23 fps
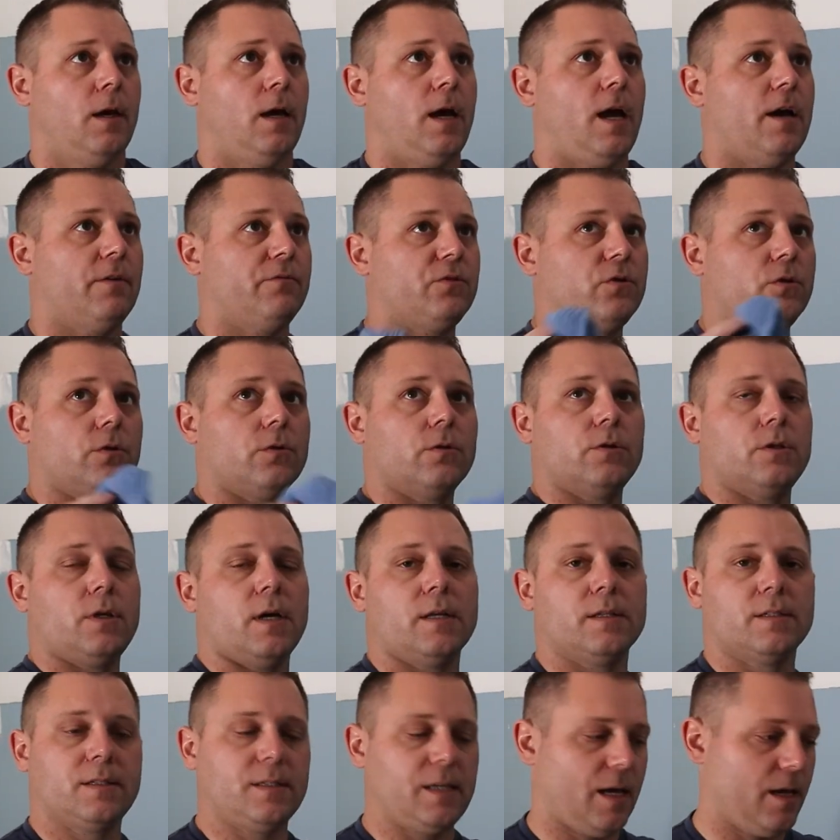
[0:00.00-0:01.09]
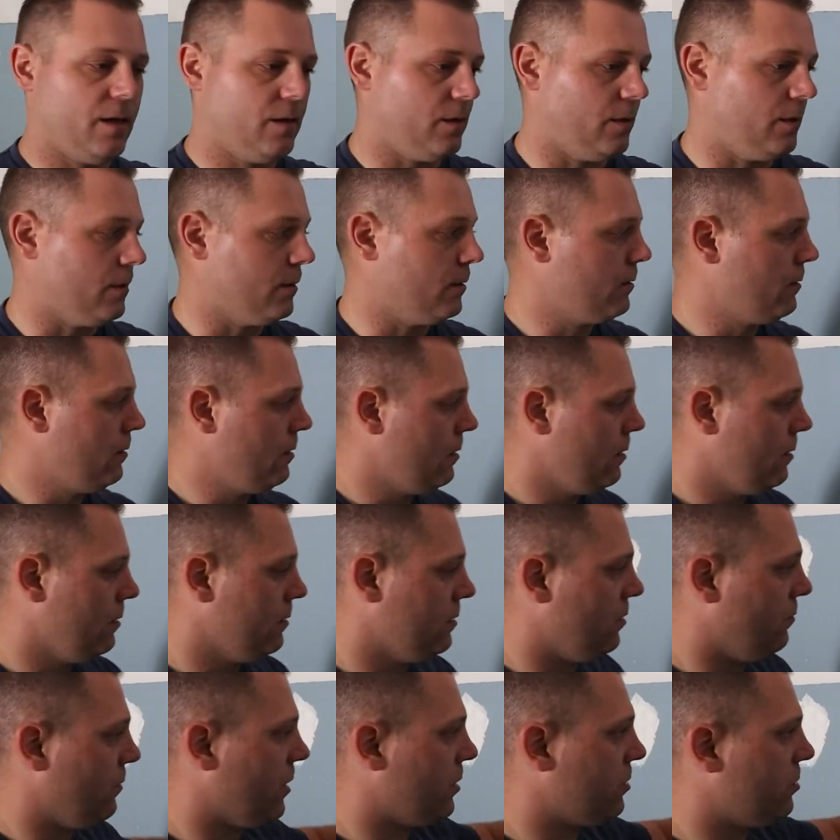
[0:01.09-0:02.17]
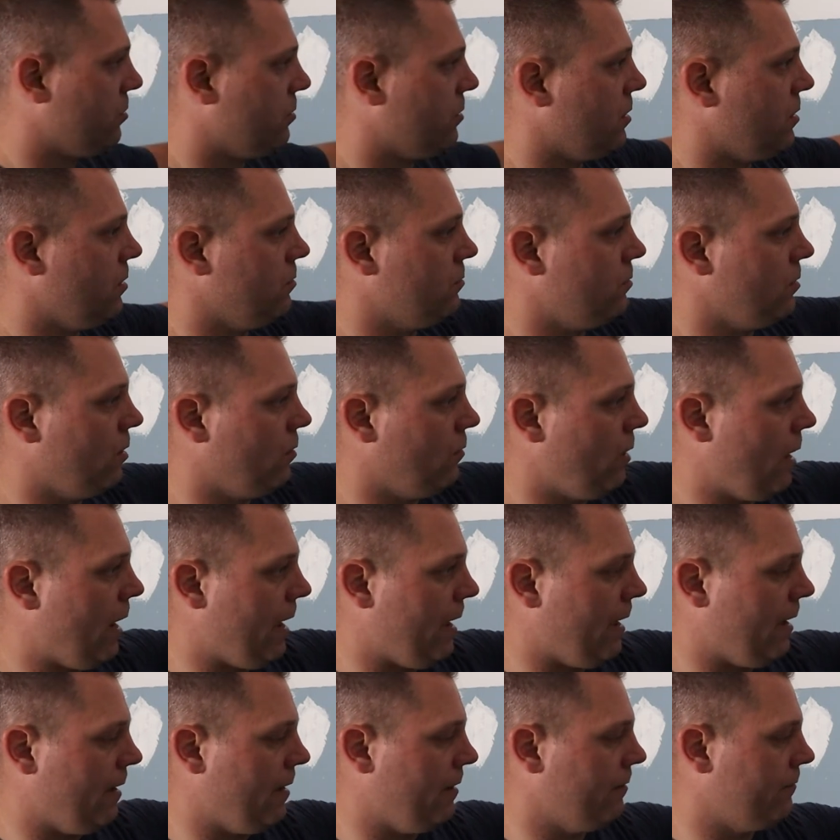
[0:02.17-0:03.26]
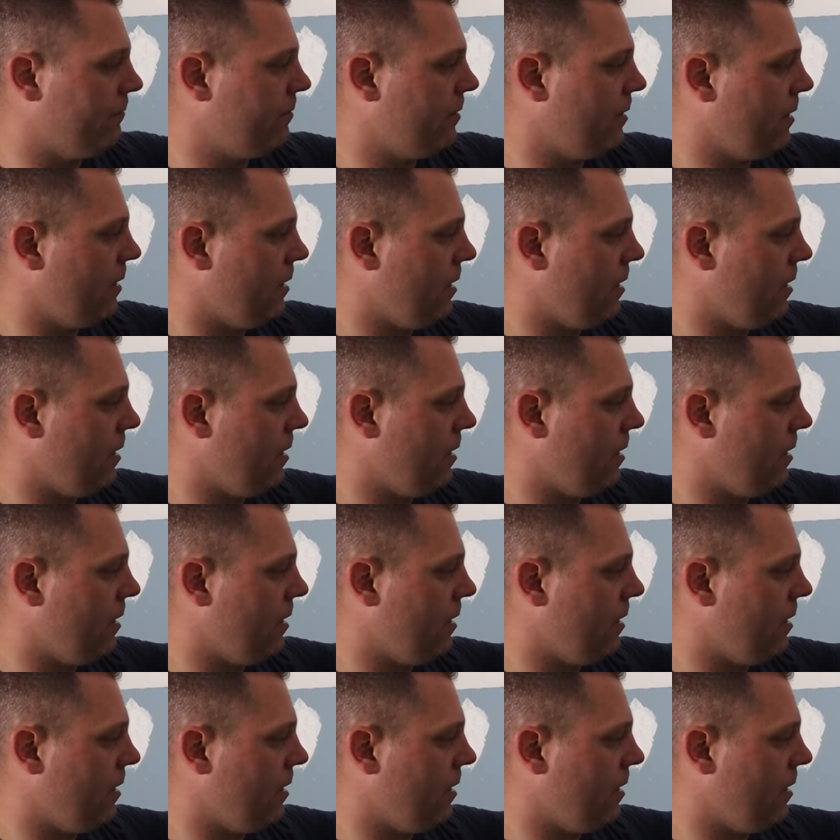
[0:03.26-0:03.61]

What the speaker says: after you're done sanding to make sure that you don't have